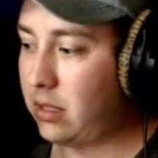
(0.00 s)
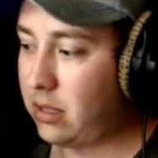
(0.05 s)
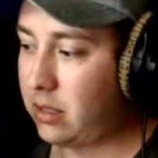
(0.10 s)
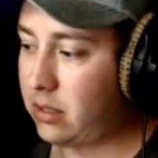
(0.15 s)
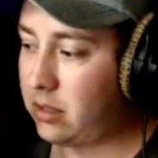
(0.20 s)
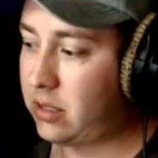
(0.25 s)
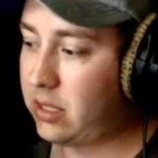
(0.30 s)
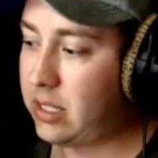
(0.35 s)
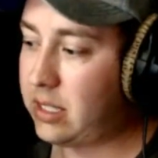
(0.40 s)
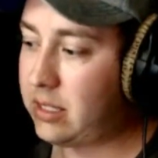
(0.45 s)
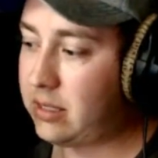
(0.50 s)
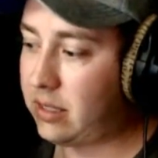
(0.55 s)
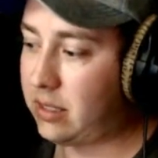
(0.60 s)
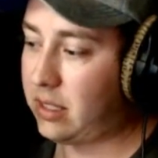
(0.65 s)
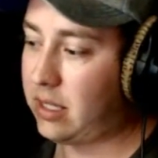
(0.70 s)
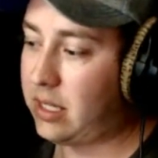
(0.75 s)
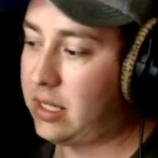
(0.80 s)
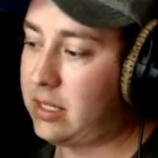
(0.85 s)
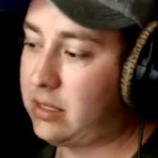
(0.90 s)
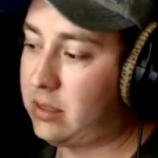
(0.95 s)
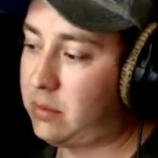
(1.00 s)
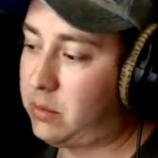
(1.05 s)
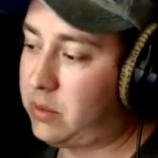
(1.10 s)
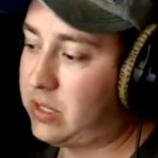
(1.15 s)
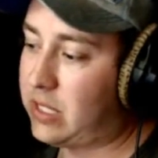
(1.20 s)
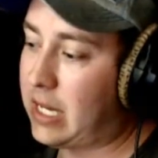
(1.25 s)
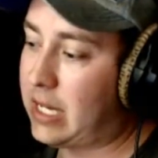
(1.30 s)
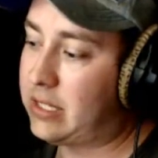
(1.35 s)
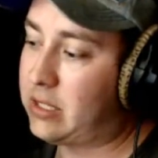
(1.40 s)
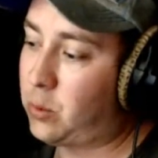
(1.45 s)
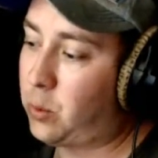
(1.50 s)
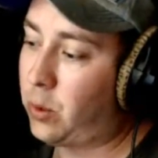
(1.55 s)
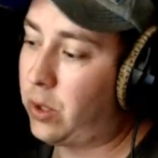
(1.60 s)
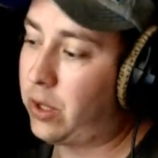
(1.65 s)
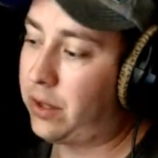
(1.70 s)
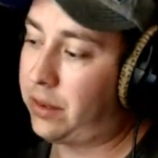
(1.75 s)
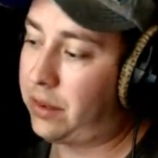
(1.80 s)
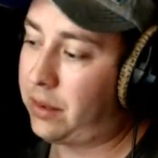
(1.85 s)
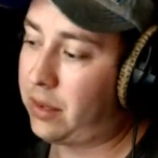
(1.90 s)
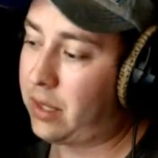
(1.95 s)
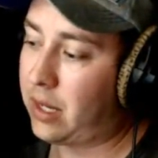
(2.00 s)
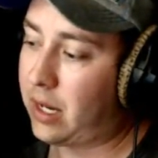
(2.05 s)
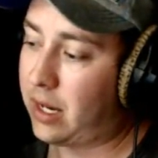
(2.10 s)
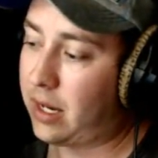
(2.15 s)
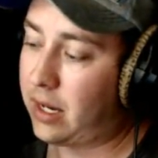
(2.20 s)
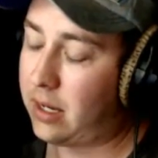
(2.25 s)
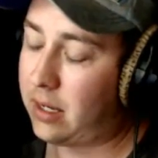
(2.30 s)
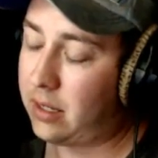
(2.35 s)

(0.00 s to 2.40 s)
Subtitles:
He's obsessed with the